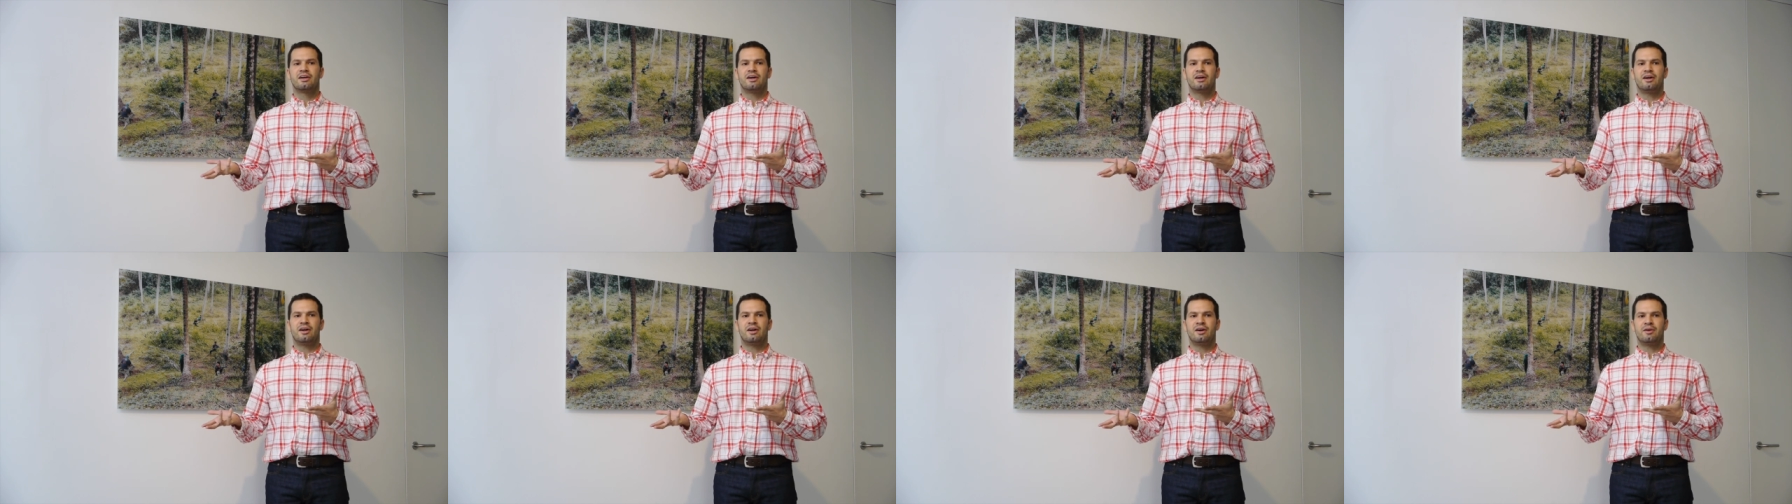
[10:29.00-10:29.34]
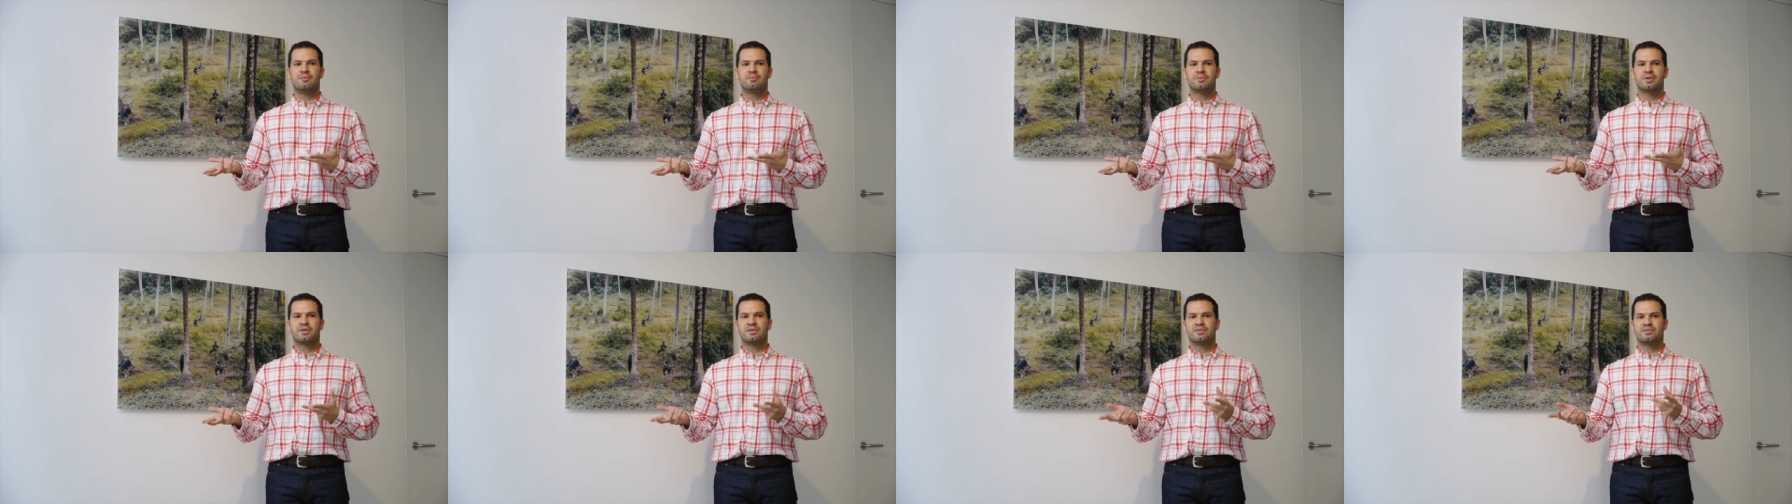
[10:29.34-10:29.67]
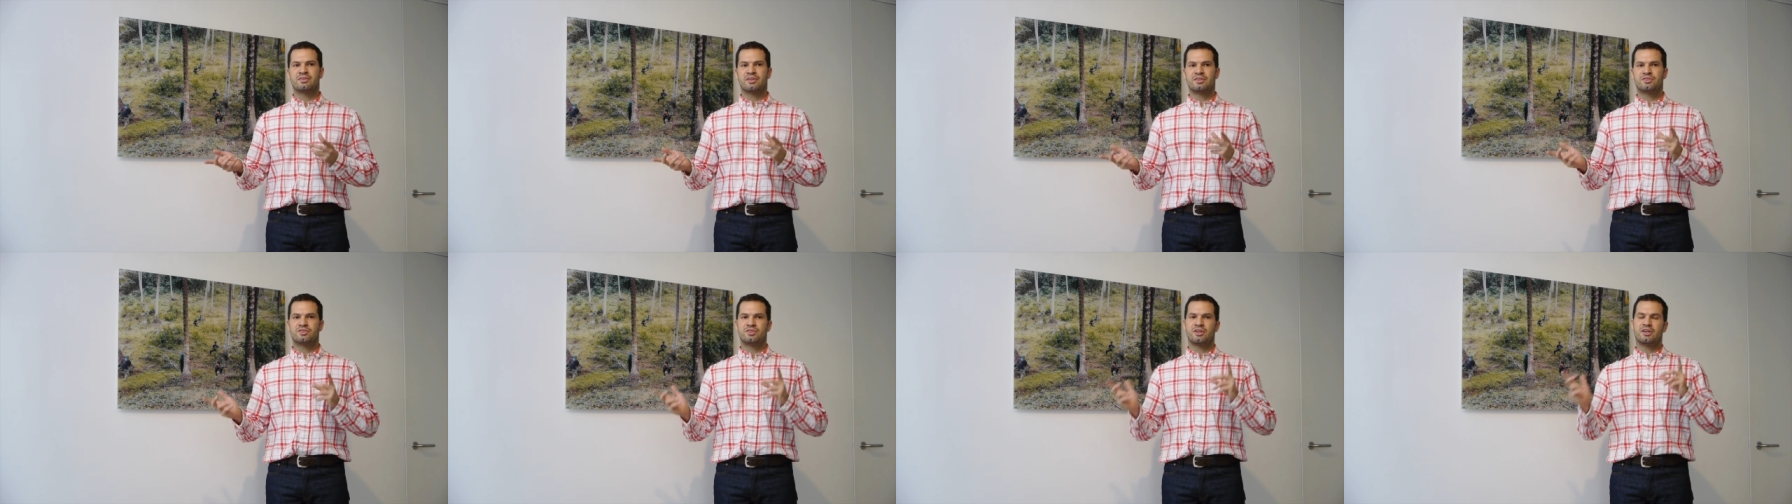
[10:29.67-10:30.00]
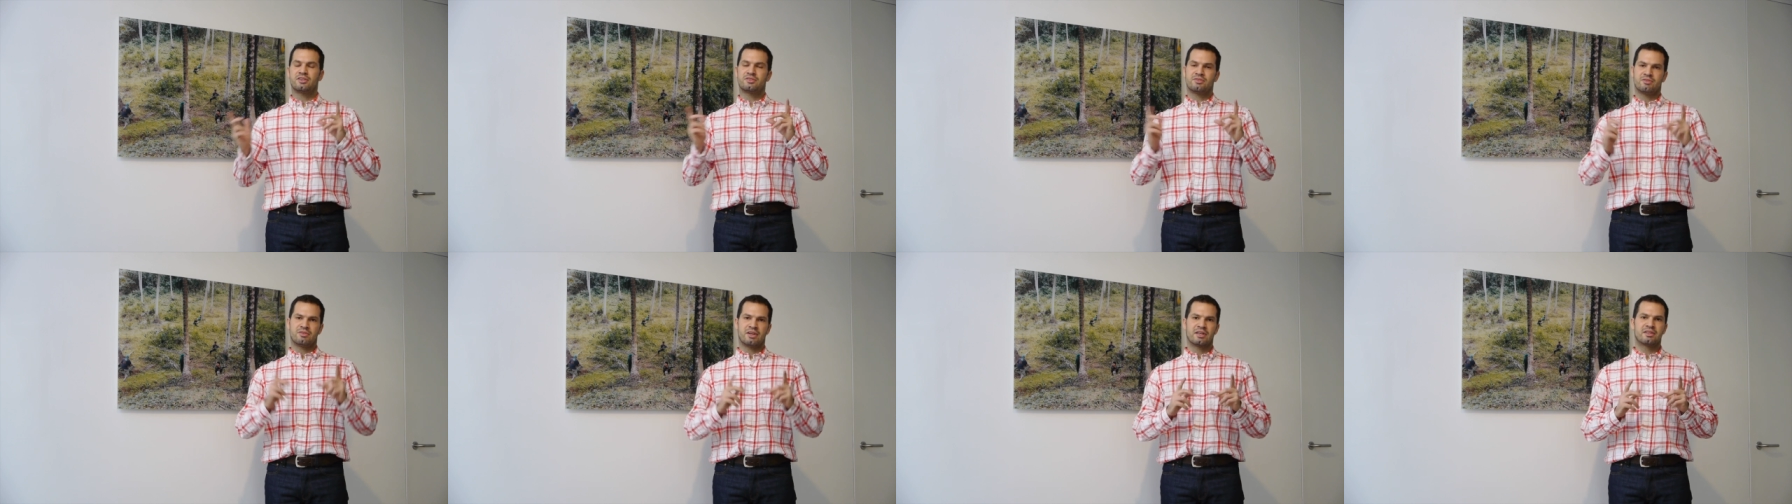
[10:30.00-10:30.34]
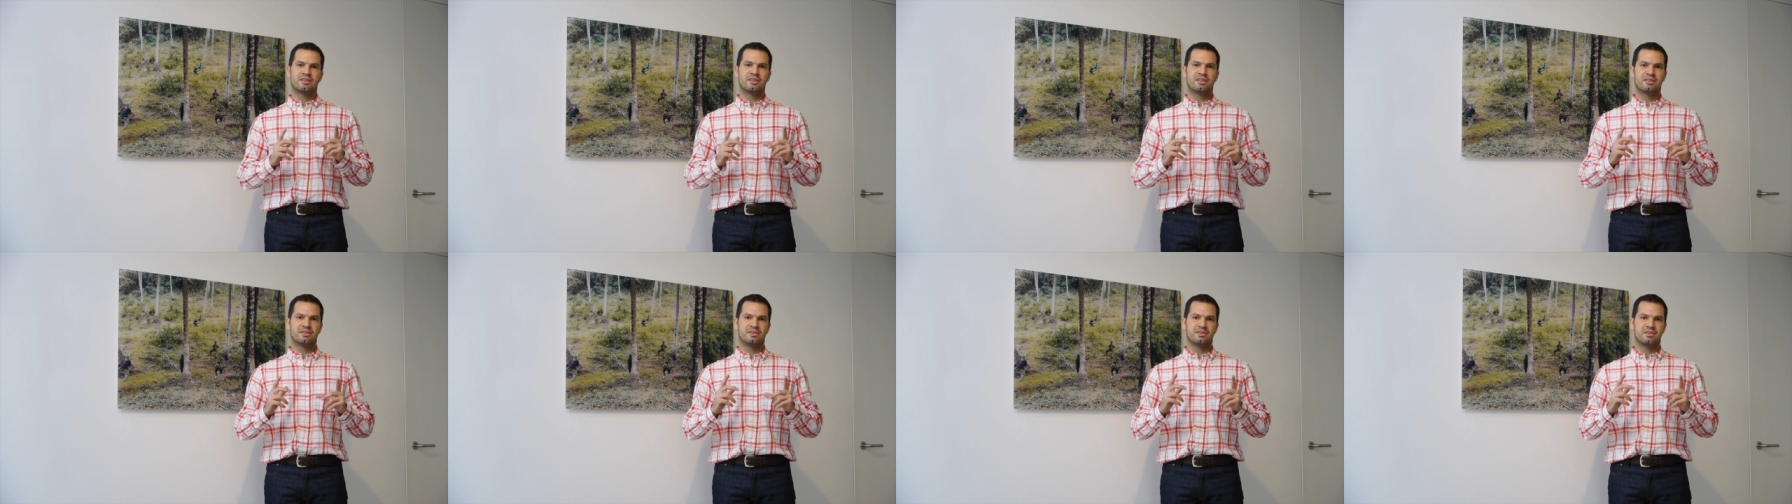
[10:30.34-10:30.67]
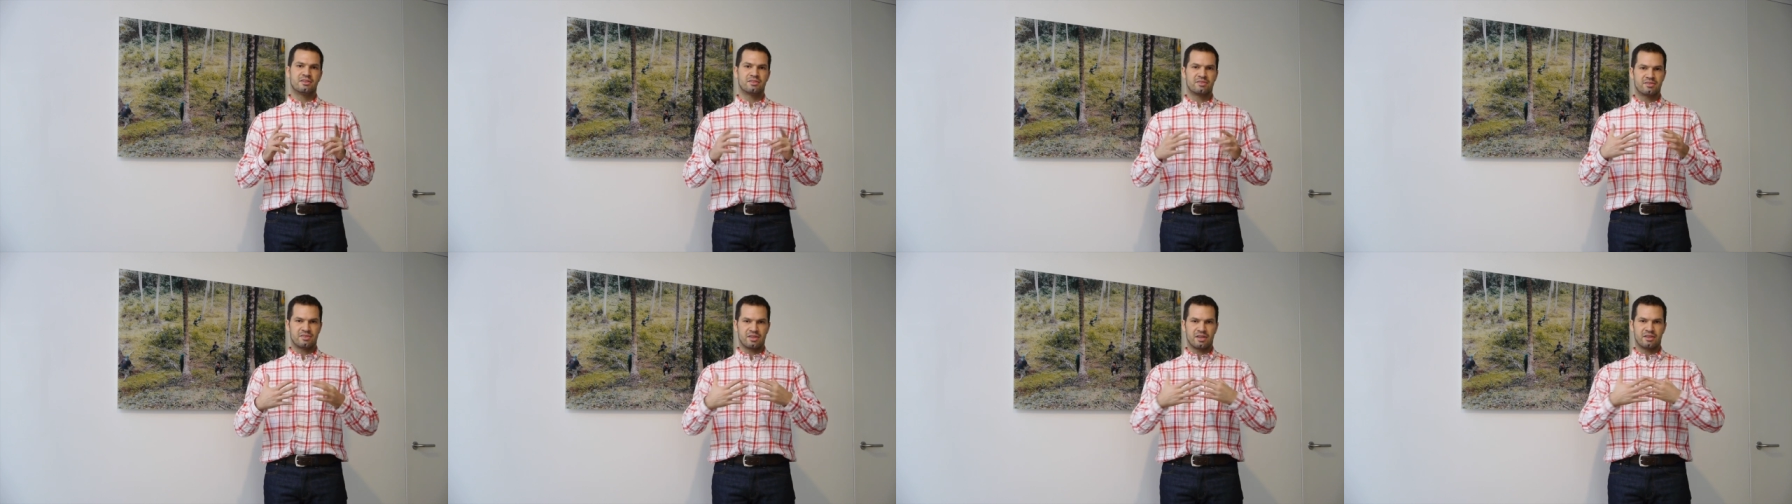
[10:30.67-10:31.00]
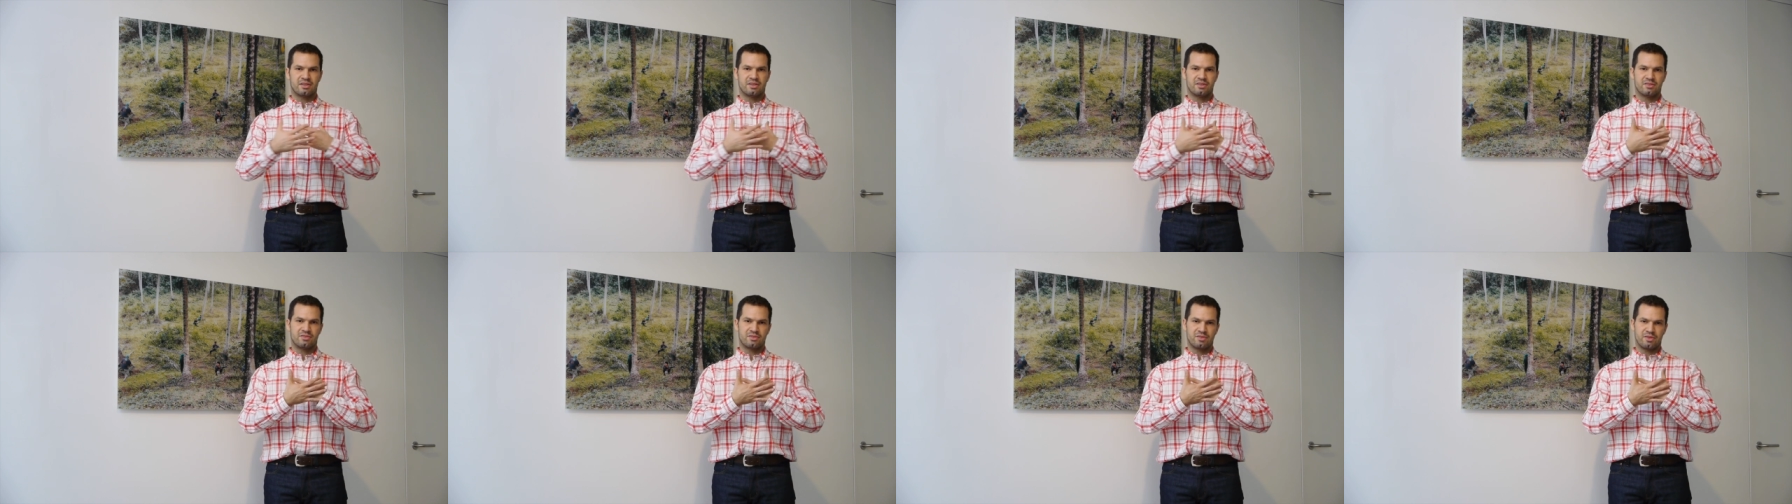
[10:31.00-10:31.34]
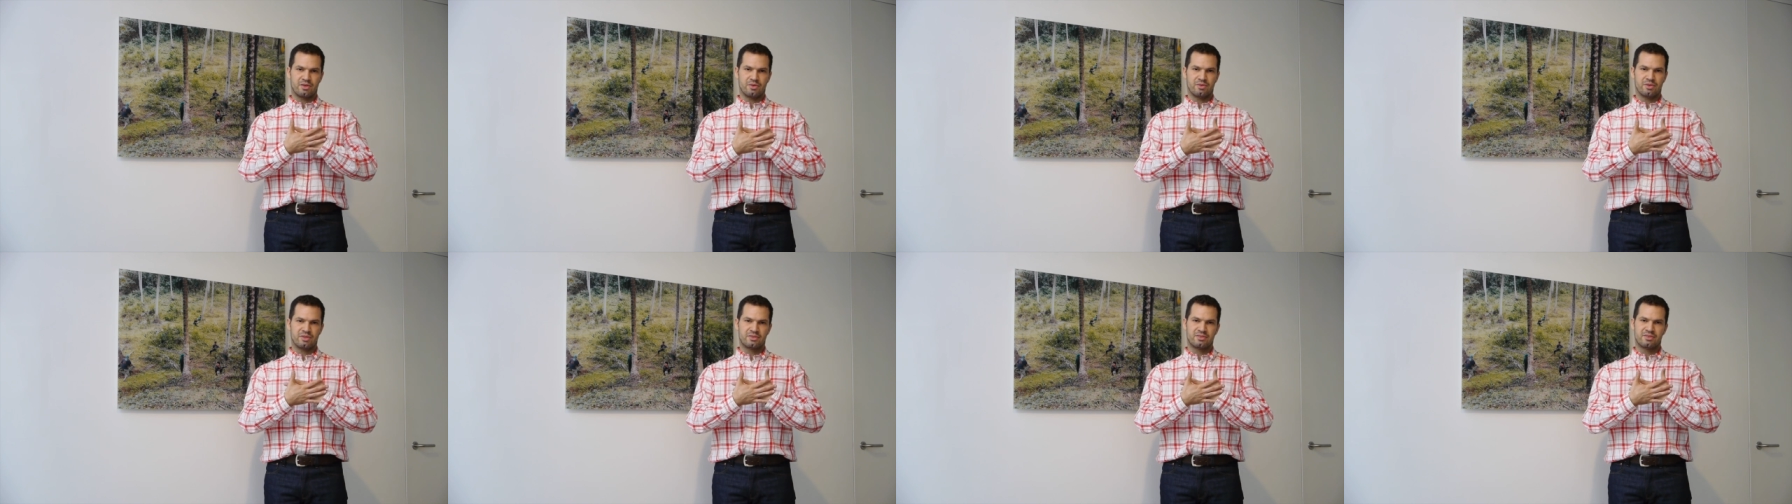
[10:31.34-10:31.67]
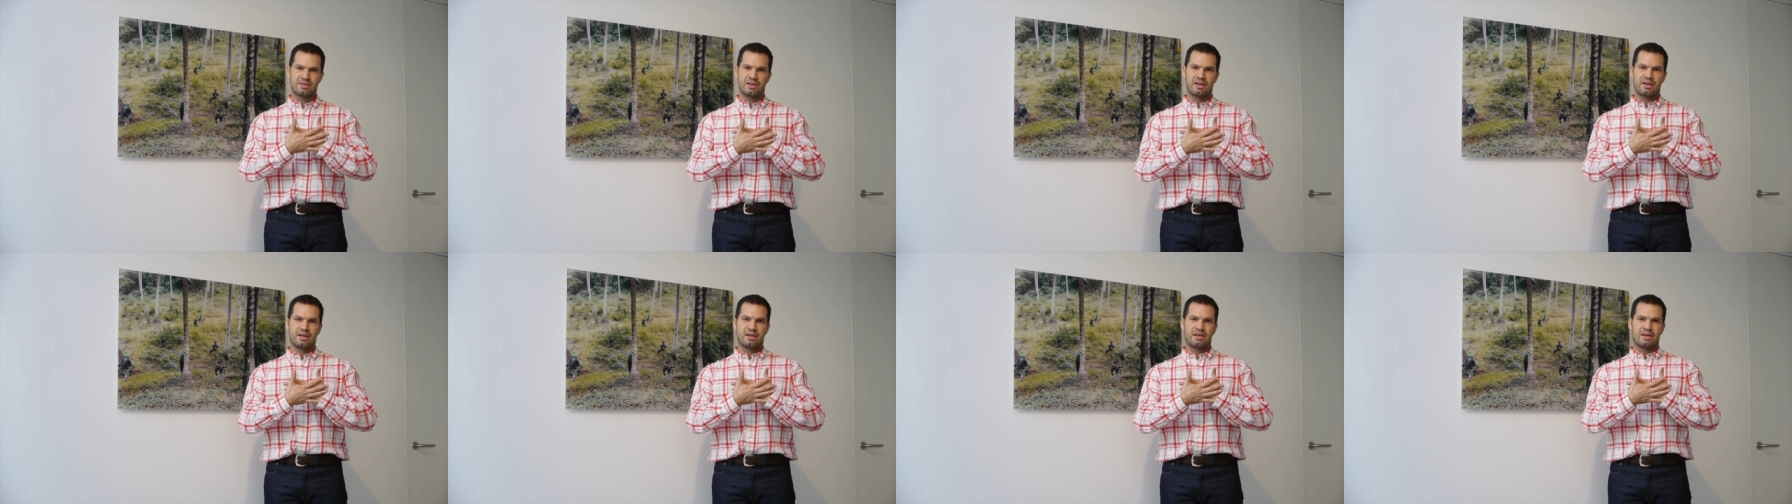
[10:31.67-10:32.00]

um, because I shot directly into the sun, and so it's